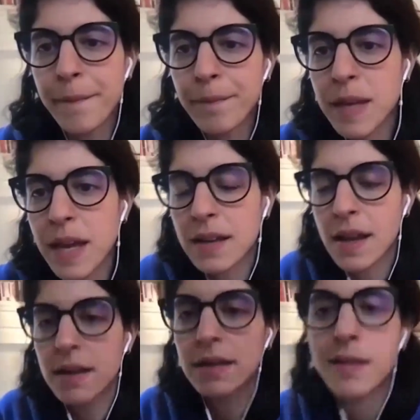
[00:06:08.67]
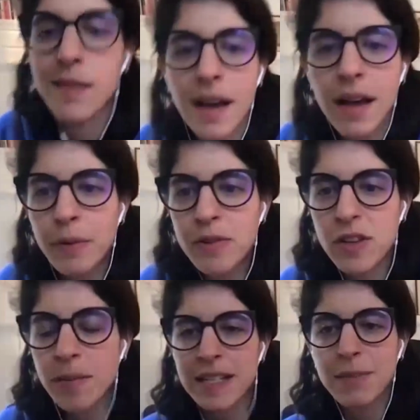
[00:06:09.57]
Me and the person
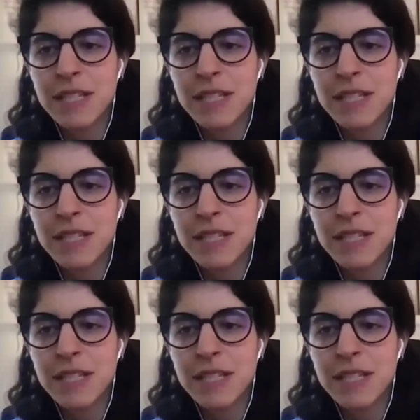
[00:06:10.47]
on my team,